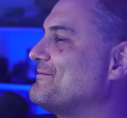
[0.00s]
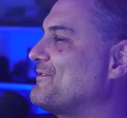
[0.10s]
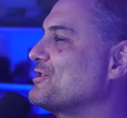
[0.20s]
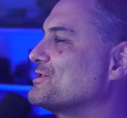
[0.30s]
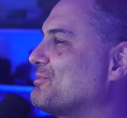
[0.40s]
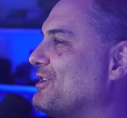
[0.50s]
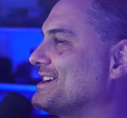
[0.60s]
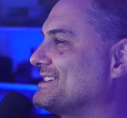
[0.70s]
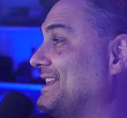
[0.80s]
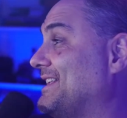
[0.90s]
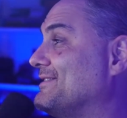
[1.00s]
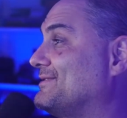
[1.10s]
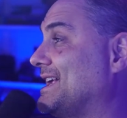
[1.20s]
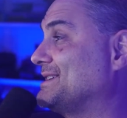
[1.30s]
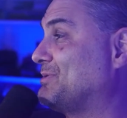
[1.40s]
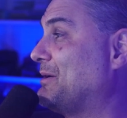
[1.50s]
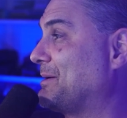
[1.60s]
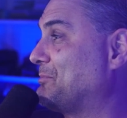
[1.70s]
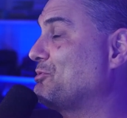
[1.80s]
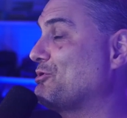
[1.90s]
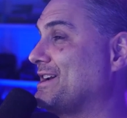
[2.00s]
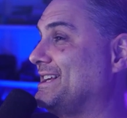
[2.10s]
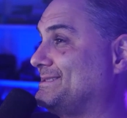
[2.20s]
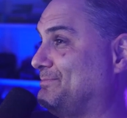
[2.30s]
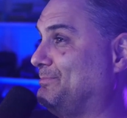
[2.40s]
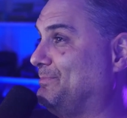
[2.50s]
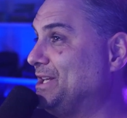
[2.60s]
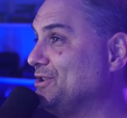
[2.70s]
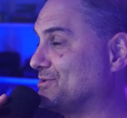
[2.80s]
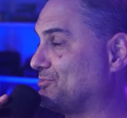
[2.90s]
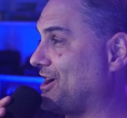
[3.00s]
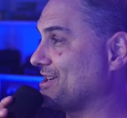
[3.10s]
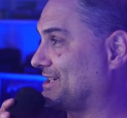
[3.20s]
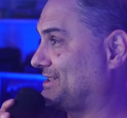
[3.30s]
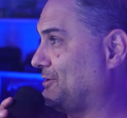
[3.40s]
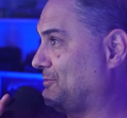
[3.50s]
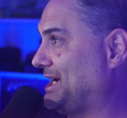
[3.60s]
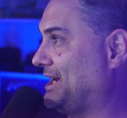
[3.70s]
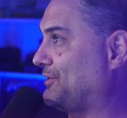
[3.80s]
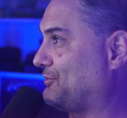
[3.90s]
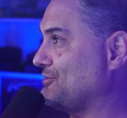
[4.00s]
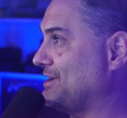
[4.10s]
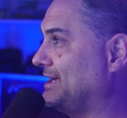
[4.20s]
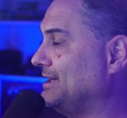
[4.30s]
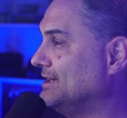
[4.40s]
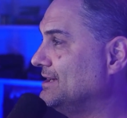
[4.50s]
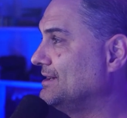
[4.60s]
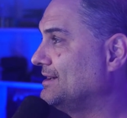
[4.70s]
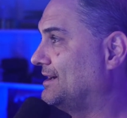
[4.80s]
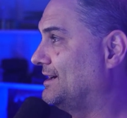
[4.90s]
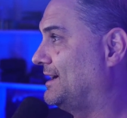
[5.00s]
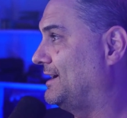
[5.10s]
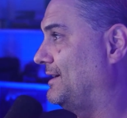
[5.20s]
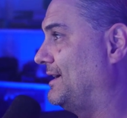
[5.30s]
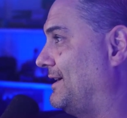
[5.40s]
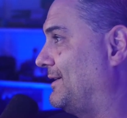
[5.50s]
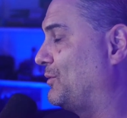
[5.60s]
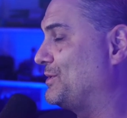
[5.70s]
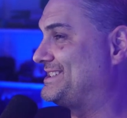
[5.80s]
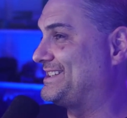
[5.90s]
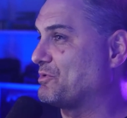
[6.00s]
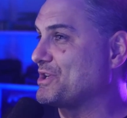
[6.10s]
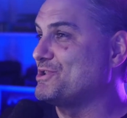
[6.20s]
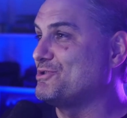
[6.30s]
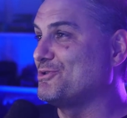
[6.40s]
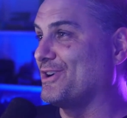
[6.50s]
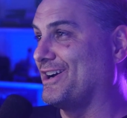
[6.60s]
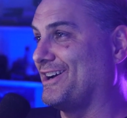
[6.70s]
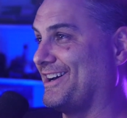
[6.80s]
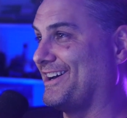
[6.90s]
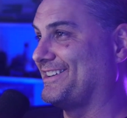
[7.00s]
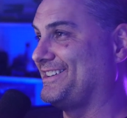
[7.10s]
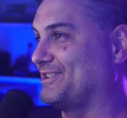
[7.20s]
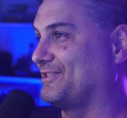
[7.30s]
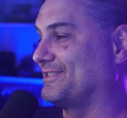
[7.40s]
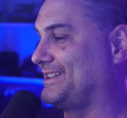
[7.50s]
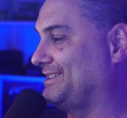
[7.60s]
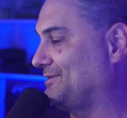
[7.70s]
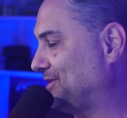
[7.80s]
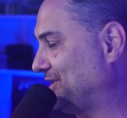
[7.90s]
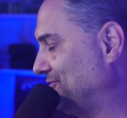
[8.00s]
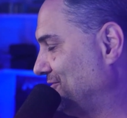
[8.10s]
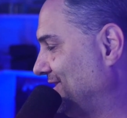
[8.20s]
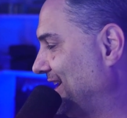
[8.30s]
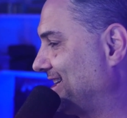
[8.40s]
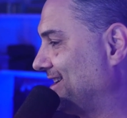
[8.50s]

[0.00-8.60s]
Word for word: first project that, that's probably a pretty huge project terminator 3 uh, uh, was were you uh, you know you know were you like